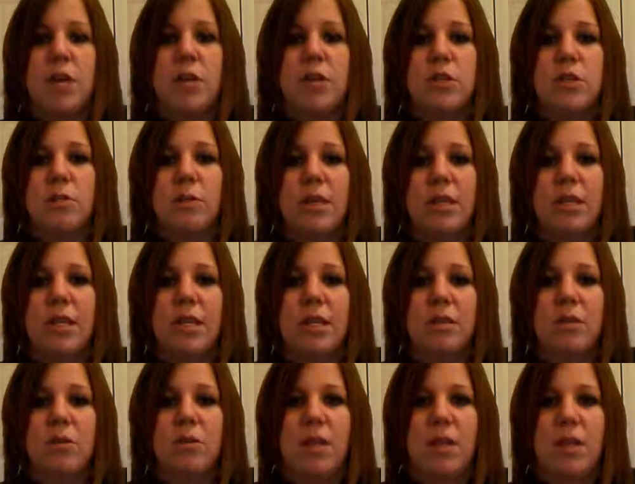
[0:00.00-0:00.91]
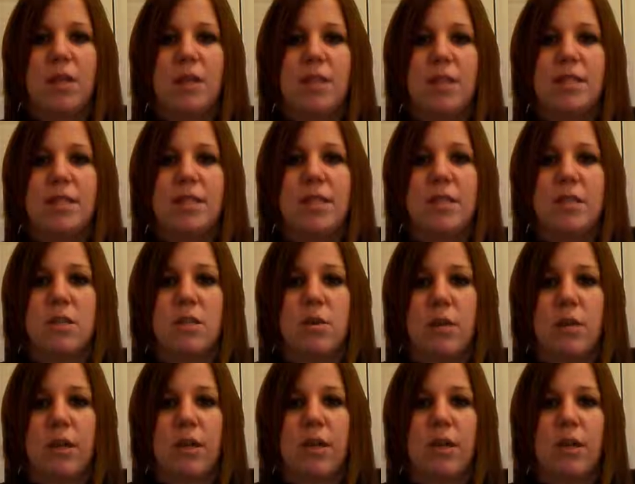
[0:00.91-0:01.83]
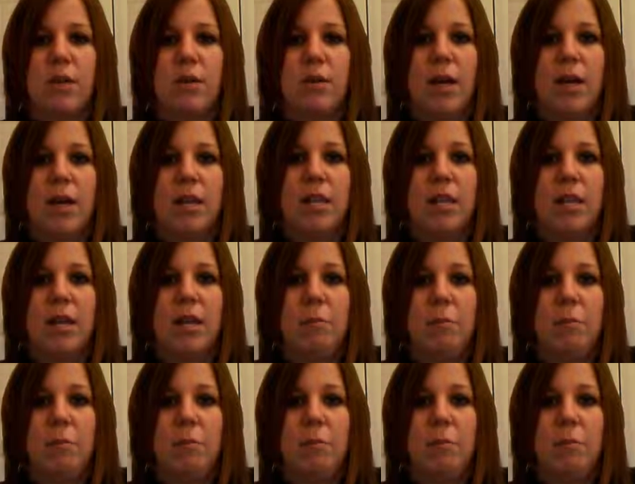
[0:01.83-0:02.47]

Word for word: So what they do there is they screen you and then